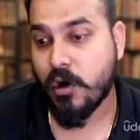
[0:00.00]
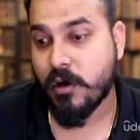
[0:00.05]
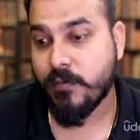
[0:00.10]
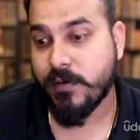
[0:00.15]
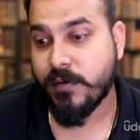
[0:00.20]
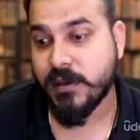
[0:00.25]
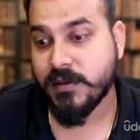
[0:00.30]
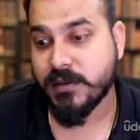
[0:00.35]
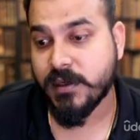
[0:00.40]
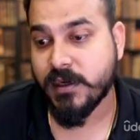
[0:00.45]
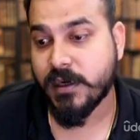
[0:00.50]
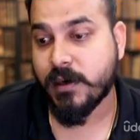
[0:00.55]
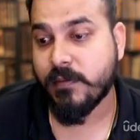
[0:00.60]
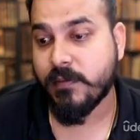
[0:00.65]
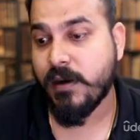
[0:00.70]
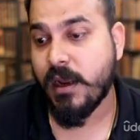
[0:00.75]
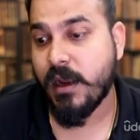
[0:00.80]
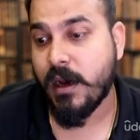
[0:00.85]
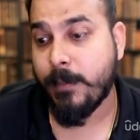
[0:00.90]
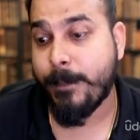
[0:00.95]
Confidence
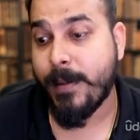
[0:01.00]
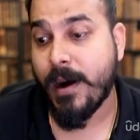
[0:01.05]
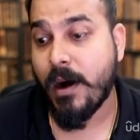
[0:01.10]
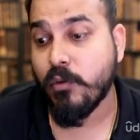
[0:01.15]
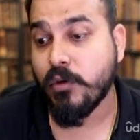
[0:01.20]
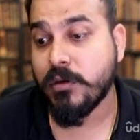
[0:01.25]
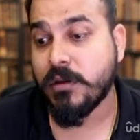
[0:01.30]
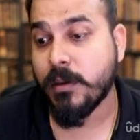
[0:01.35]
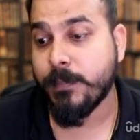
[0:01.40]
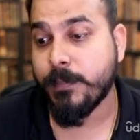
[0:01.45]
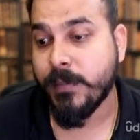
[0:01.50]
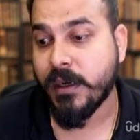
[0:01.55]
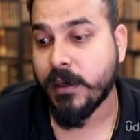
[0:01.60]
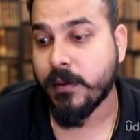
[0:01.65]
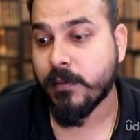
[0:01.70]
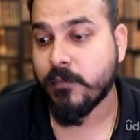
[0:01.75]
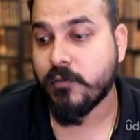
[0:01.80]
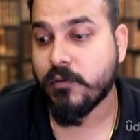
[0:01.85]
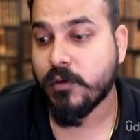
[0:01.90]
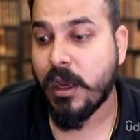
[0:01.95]
interval about the
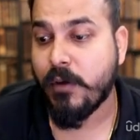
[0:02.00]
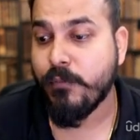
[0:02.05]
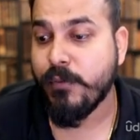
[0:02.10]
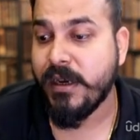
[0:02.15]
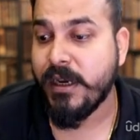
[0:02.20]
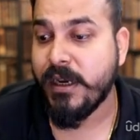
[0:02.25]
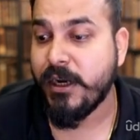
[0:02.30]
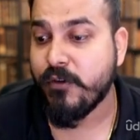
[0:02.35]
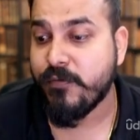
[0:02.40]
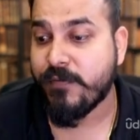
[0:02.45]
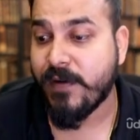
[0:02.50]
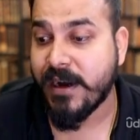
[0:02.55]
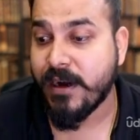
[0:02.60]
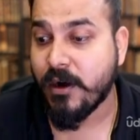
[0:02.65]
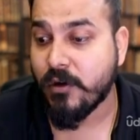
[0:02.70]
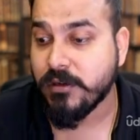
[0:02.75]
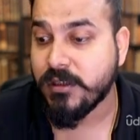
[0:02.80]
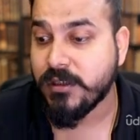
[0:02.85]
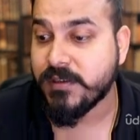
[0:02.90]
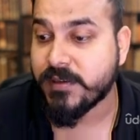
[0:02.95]
mean. Now we need to
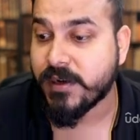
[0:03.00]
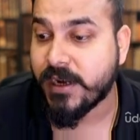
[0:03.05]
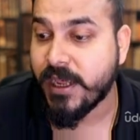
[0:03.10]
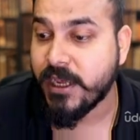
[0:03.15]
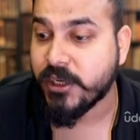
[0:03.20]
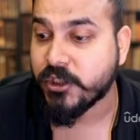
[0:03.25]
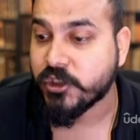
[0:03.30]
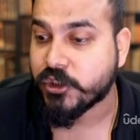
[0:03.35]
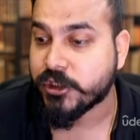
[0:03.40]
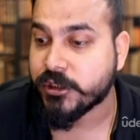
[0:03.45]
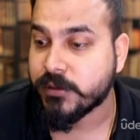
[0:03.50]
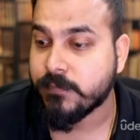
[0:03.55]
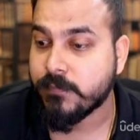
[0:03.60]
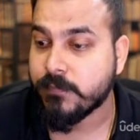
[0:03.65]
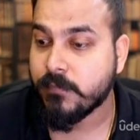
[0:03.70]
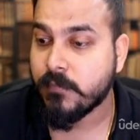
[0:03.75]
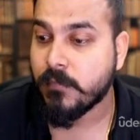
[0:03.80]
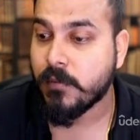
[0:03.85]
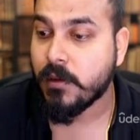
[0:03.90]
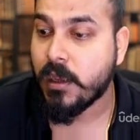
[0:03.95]
find out this range.
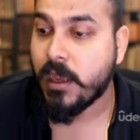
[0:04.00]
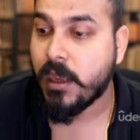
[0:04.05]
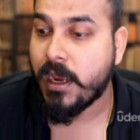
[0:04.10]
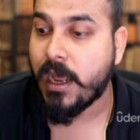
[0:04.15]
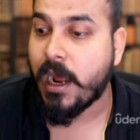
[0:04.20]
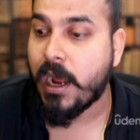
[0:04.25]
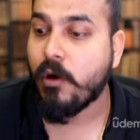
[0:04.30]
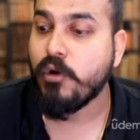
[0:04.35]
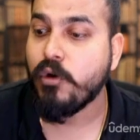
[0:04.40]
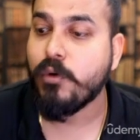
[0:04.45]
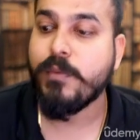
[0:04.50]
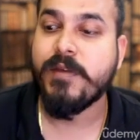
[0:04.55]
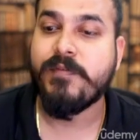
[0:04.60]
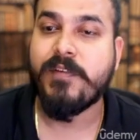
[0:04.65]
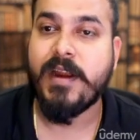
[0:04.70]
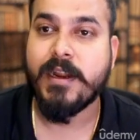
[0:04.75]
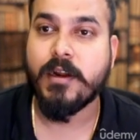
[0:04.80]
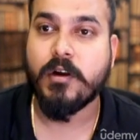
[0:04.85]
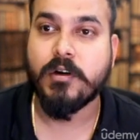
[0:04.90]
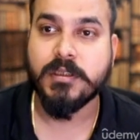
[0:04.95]
And how do
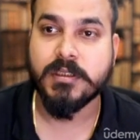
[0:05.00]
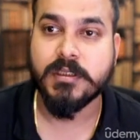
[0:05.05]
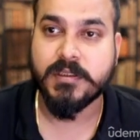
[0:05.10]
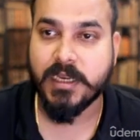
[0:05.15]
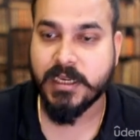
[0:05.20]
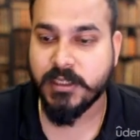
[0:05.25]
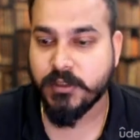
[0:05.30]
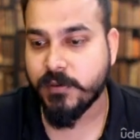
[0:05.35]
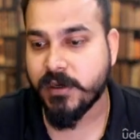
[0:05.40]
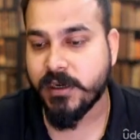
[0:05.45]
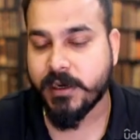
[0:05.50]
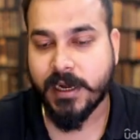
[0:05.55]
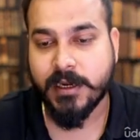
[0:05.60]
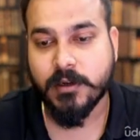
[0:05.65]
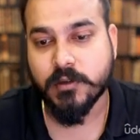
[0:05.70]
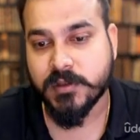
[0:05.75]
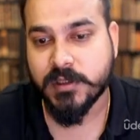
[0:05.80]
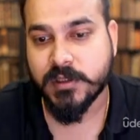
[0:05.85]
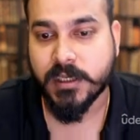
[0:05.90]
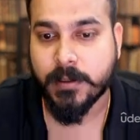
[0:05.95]
we find out this range? We'll
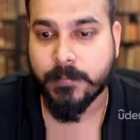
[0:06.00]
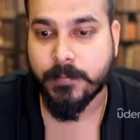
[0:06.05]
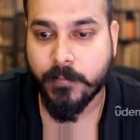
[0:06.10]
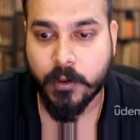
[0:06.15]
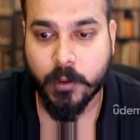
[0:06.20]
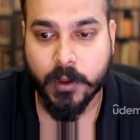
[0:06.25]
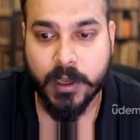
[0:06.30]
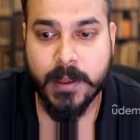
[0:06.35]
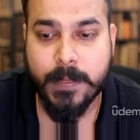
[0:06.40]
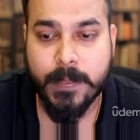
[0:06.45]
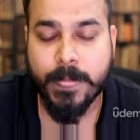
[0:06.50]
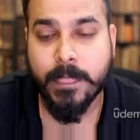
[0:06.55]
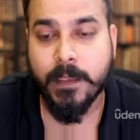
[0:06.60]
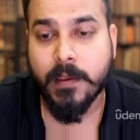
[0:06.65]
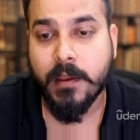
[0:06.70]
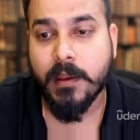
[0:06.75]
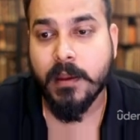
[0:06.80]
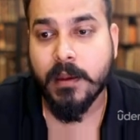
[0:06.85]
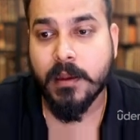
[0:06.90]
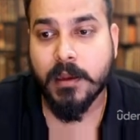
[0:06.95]
try to see. Okay.
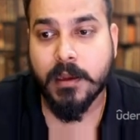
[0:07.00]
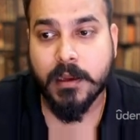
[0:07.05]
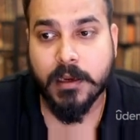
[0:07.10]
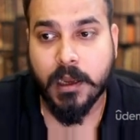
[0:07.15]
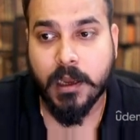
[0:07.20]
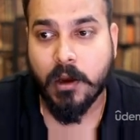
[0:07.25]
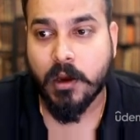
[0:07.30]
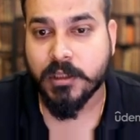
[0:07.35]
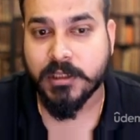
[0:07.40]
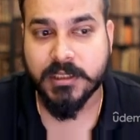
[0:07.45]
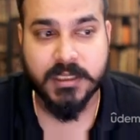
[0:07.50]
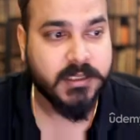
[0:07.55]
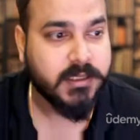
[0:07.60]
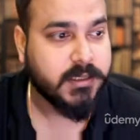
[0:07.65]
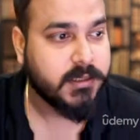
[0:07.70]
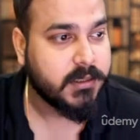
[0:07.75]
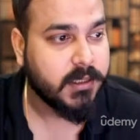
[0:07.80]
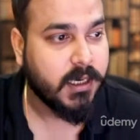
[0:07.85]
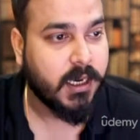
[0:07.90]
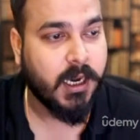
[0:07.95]
Now on
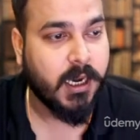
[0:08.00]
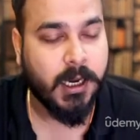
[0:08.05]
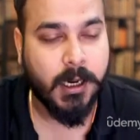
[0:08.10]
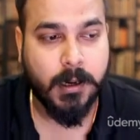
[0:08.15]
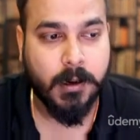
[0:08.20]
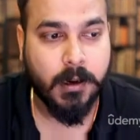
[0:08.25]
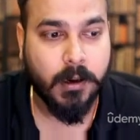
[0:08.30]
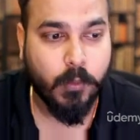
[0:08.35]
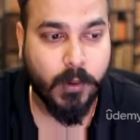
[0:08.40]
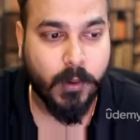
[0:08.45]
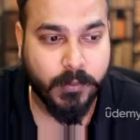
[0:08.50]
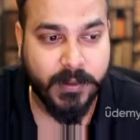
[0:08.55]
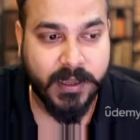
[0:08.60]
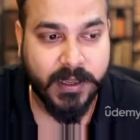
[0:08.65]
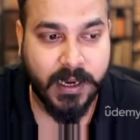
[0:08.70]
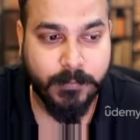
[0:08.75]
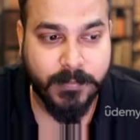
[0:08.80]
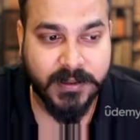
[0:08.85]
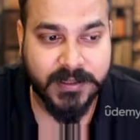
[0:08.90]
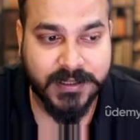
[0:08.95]
this, what
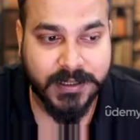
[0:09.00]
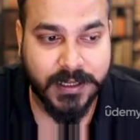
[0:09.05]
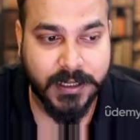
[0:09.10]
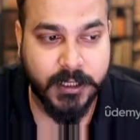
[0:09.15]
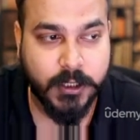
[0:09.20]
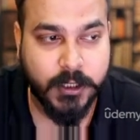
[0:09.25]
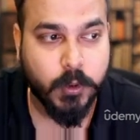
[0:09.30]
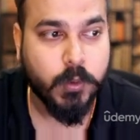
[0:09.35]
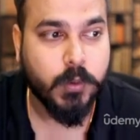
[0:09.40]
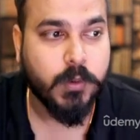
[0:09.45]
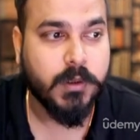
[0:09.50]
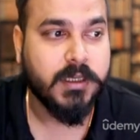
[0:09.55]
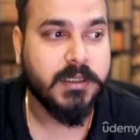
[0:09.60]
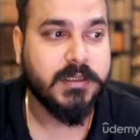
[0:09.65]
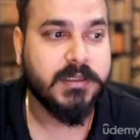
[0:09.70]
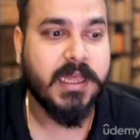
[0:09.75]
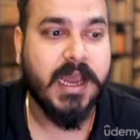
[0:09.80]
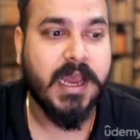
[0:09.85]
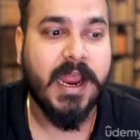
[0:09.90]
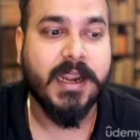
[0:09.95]
we can basically do
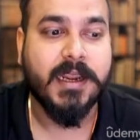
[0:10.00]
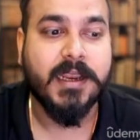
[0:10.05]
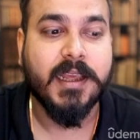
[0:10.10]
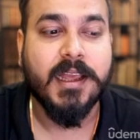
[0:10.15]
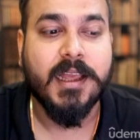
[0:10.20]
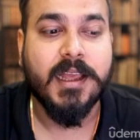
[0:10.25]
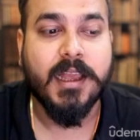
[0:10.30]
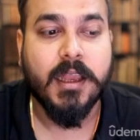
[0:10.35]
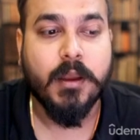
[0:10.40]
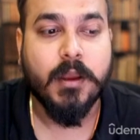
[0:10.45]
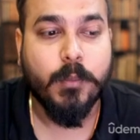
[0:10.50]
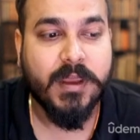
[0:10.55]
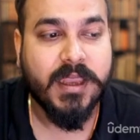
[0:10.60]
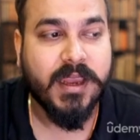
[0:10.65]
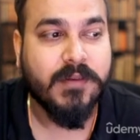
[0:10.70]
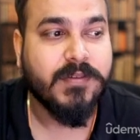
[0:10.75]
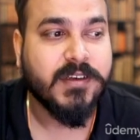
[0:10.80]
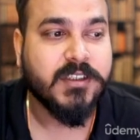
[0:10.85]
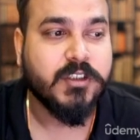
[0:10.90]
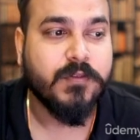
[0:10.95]
is that
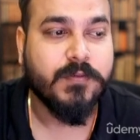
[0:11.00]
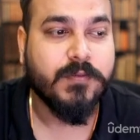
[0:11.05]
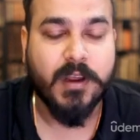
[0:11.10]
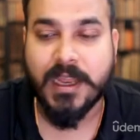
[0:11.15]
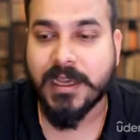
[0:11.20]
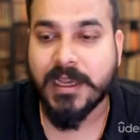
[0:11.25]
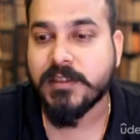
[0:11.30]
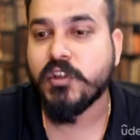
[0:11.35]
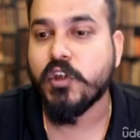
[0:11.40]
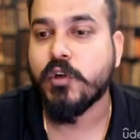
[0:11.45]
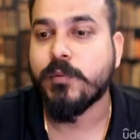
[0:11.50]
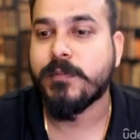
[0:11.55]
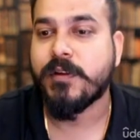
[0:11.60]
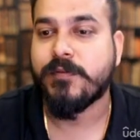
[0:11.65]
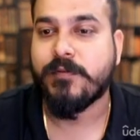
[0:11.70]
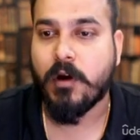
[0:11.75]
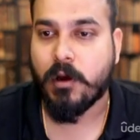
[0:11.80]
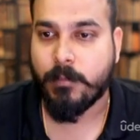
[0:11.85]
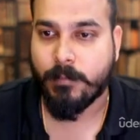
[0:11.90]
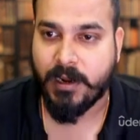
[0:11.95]
we can first of all
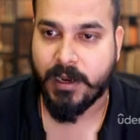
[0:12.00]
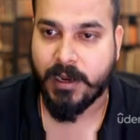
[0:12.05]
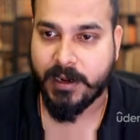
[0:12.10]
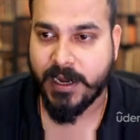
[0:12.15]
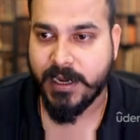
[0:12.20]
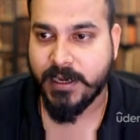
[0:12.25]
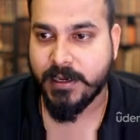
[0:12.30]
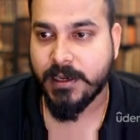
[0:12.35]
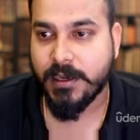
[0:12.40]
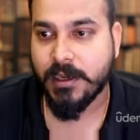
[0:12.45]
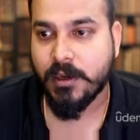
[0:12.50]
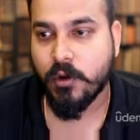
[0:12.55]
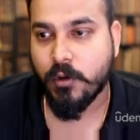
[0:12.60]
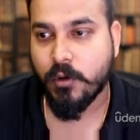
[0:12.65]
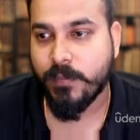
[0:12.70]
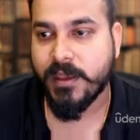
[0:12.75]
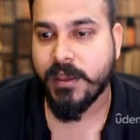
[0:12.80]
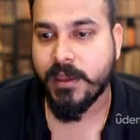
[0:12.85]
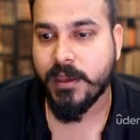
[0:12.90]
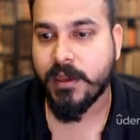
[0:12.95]
assume the formula, right?
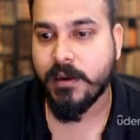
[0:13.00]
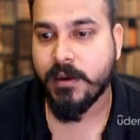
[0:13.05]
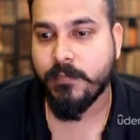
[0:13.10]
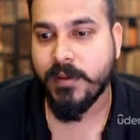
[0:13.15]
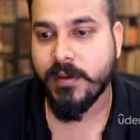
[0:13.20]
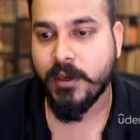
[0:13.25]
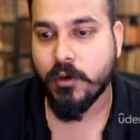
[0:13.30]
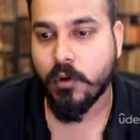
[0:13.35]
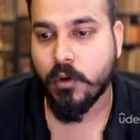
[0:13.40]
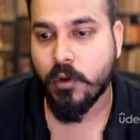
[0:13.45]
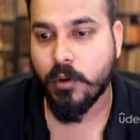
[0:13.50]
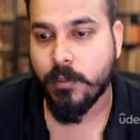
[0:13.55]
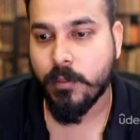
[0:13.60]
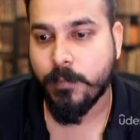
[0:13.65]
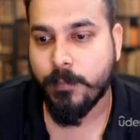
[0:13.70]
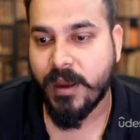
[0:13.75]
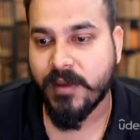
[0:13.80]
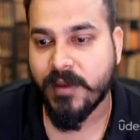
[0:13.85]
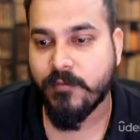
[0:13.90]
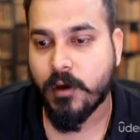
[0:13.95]
Over here, we
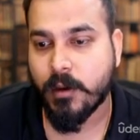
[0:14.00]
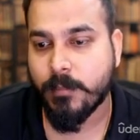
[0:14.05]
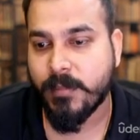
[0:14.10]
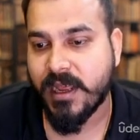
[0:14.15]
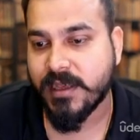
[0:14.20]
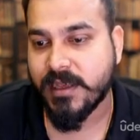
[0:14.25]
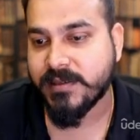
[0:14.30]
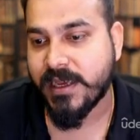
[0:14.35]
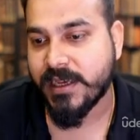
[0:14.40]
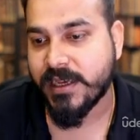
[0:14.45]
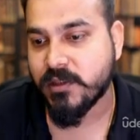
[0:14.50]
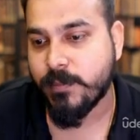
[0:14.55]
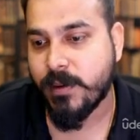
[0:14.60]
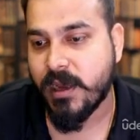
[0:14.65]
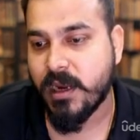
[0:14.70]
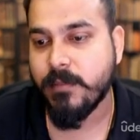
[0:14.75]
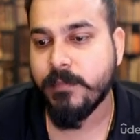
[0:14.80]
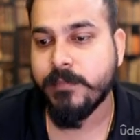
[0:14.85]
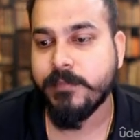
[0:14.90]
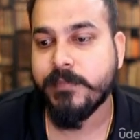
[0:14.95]
know my formula is X
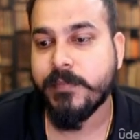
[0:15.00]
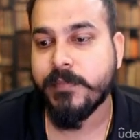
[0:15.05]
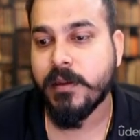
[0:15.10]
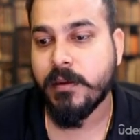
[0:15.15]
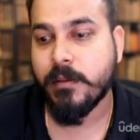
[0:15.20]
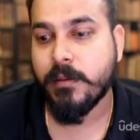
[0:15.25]
bar